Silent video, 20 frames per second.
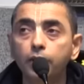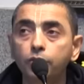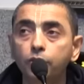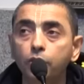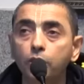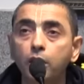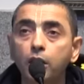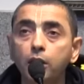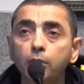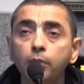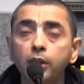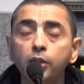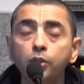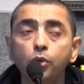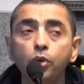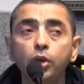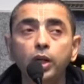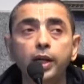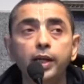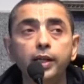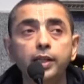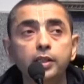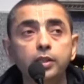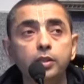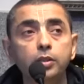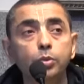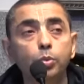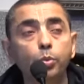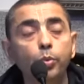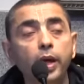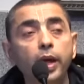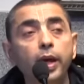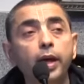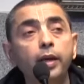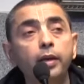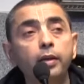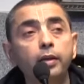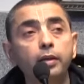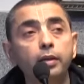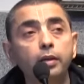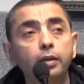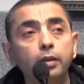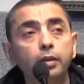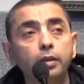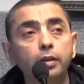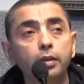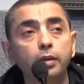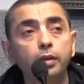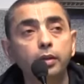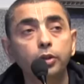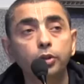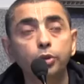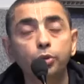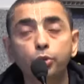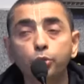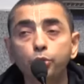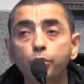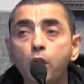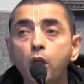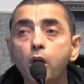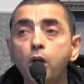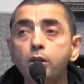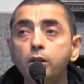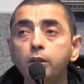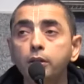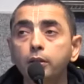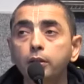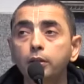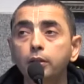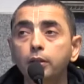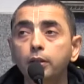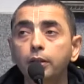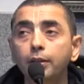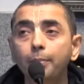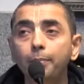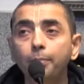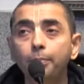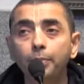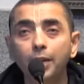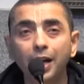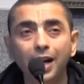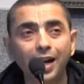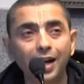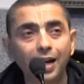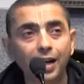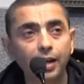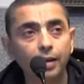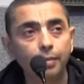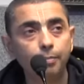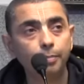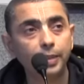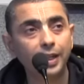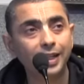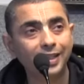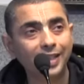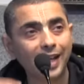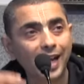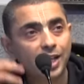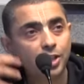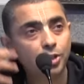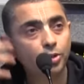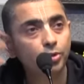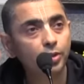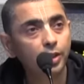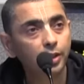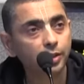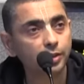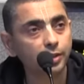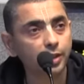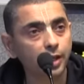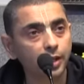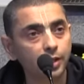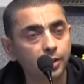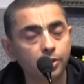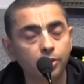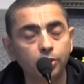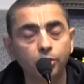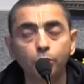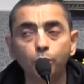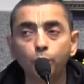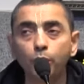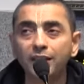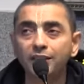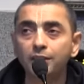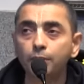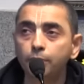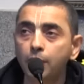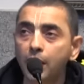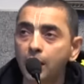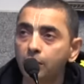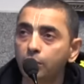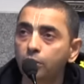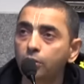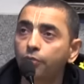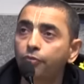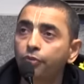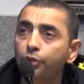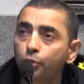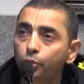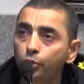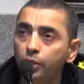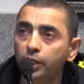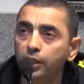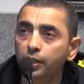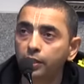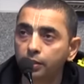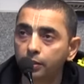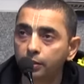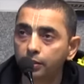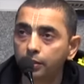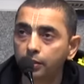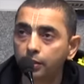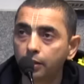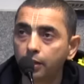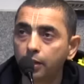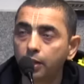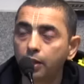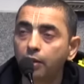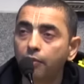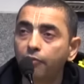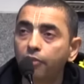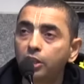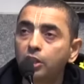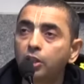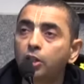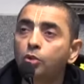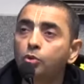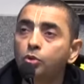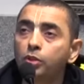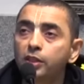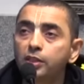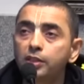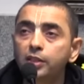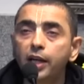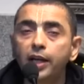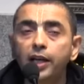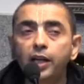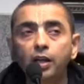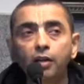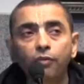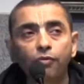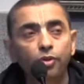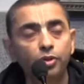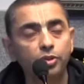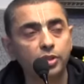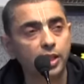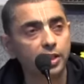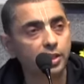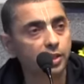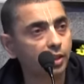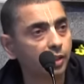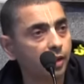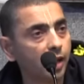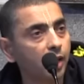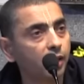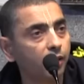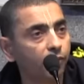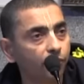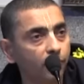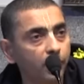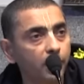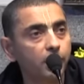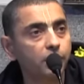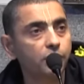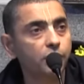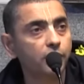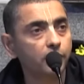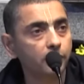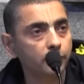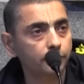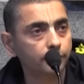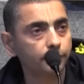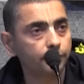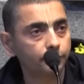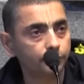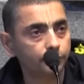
So karma yoga is where you do not be attached to the results, do as a matter of duty without desire for sense gratification